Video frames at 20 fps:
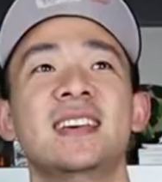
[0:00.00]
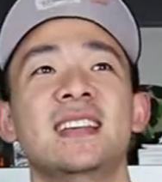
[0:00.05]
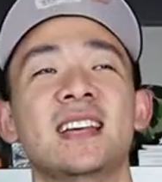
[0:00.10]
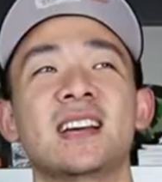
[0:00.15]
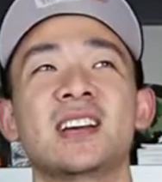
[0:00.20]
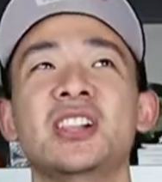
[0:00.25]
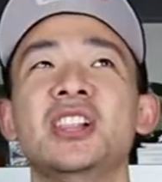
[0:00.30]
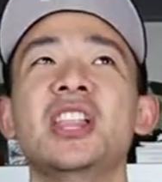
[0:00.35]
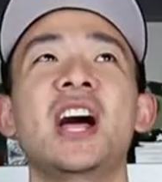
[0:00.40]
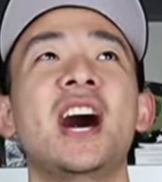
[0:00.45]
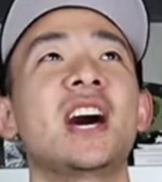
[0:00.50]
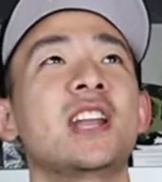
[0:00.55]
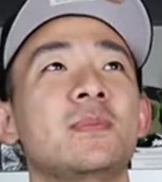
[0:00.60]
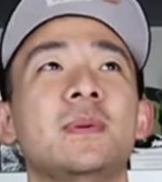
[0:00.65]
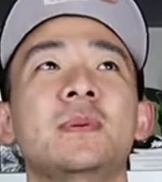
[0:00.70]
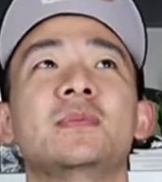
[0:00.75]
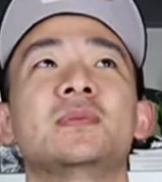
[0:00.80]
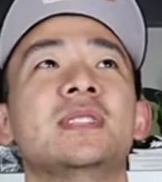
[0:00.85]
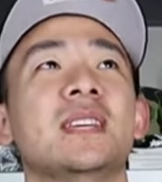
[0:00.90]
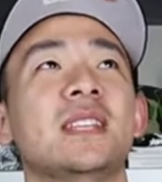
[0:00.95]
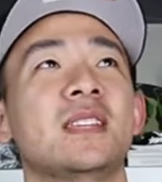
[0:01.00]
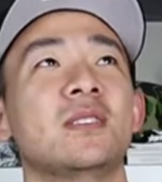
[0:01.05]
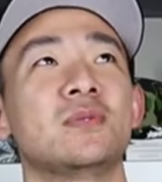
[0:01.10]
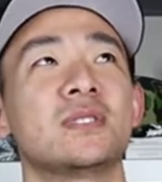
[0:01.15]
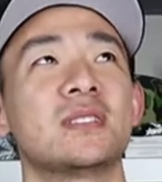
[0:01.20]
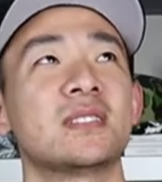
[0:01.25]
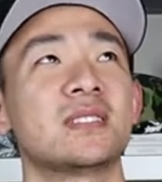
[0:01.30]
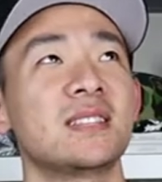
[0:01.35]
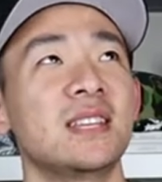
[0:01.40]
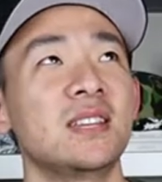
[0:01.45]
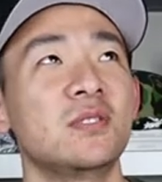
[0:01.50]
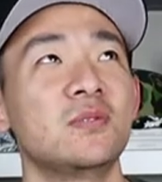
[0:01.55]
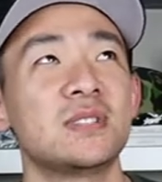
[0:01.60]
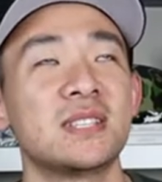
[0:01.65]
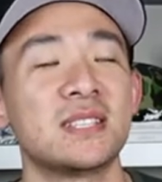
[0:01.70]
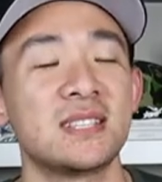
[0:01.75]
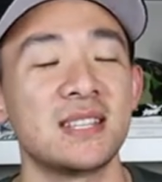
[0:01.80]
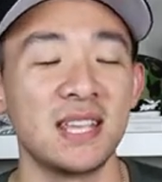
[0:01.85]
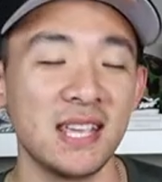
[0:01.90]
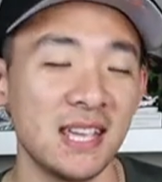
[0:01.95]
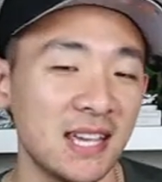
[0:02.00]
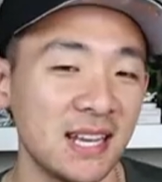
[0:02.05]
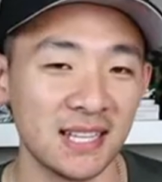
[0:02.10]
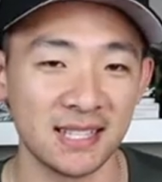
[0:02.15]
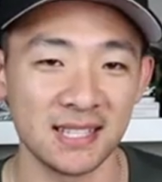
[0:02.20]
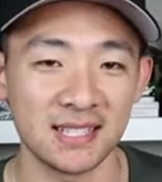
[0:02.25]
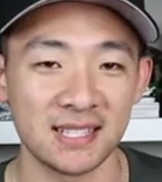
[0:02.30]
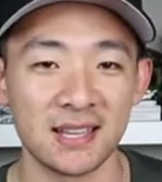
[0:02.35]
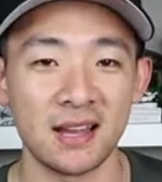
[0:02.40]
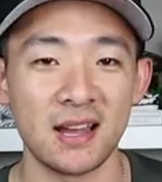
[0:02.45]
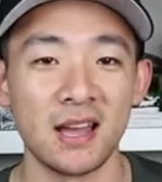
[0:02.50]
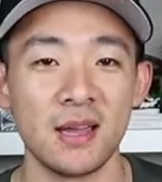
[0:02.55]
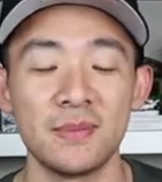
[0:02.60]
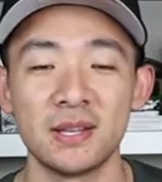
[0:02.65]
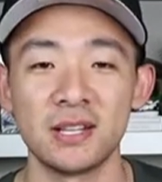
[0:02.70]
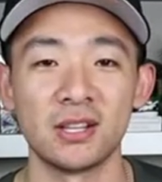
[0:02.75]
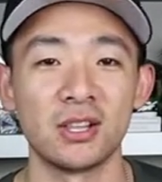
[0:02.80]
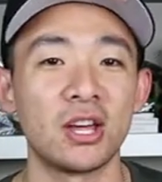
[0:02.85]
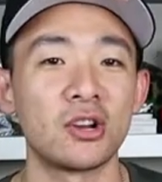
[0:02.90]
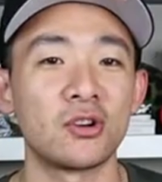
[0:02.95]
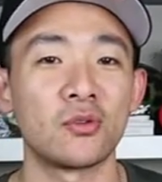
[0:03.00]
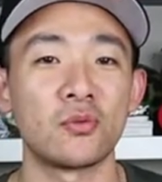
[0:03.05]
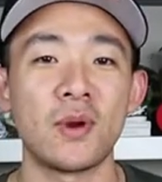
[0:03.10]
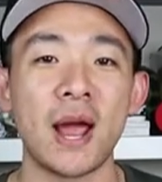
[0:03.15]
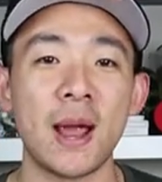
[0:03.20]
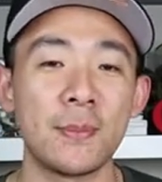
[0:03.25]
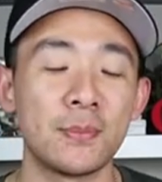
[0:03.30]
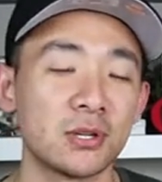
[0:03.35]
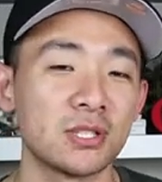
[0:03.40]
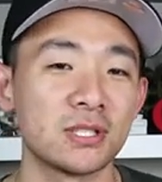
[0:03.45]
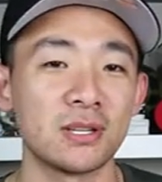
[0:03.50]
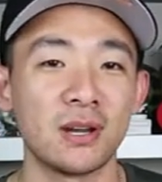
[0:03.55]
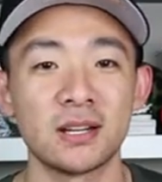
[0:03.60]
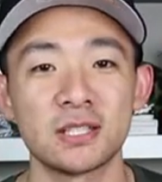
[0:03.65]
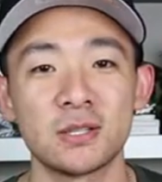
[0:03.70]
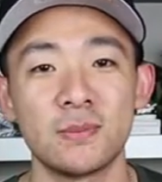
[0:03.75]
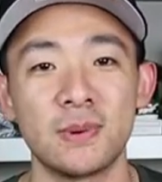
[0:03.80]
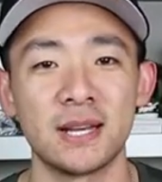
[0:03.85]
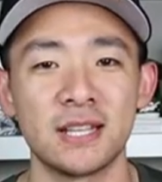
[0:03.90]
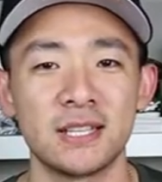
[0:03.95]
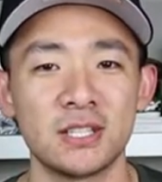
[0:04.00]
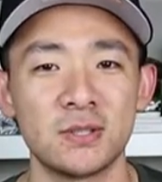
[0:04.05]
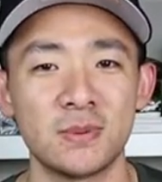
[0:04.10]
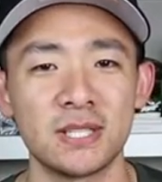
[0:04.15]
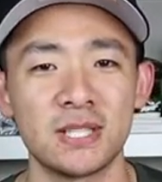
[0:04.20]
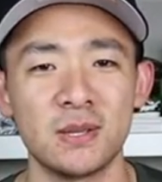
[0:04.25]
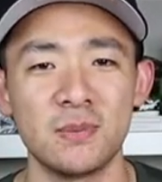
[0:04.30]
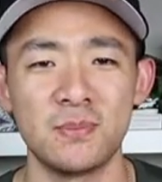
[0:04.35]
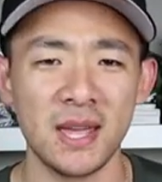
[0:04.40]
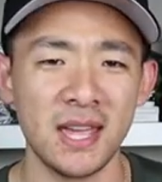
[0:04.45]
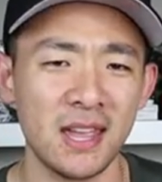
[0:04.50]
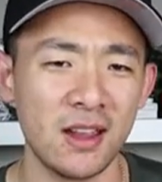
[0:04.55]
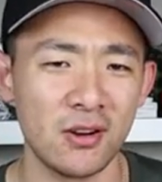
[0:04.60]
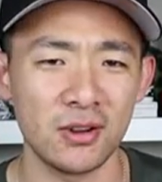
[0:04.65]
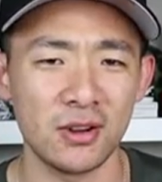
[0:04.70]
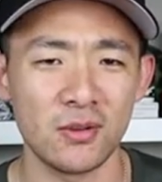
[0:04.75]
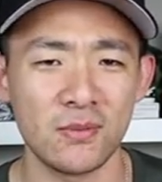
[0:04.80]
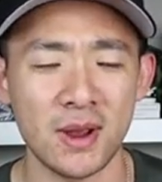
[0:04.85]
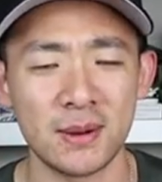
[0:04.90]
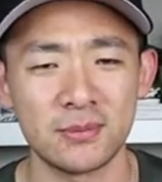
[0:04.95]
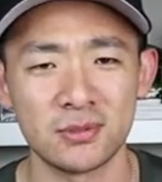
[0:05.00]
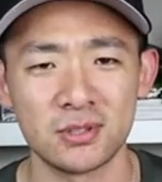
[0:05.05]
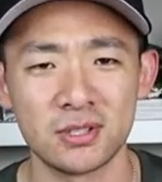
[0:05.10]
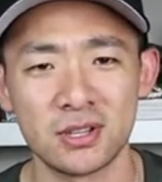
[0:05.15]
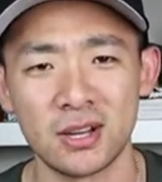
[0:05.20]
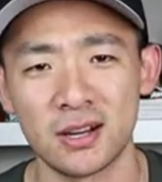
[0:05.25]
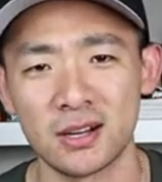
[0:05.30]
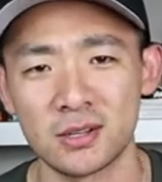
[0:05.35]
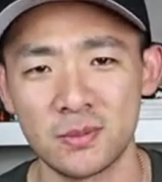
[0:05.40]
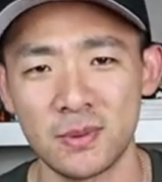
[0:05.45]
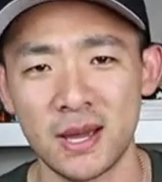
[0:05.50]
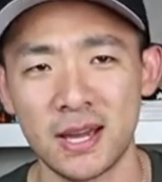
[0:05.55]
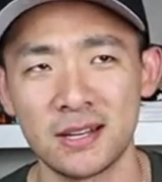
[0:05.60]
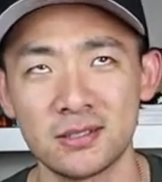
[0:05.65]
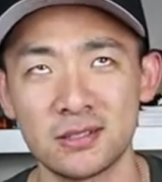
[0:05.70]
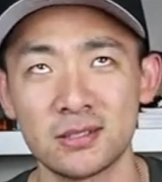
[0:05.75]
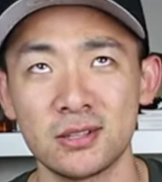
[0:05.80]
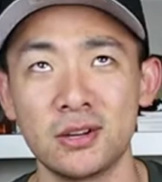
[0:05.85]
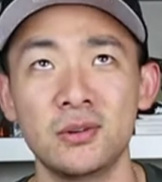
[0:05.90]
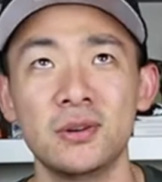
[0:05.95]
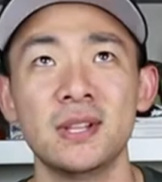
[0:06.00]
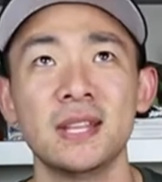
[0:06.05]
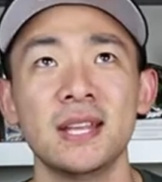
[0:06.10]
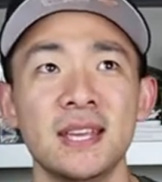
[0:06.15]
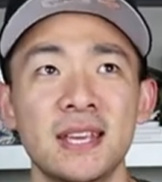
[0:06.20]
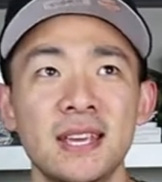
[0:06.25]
Like a lot of people did. It was just it was just in at the time, and a lot of rappers talked about it, especially Bay Area rappers talked about it. So,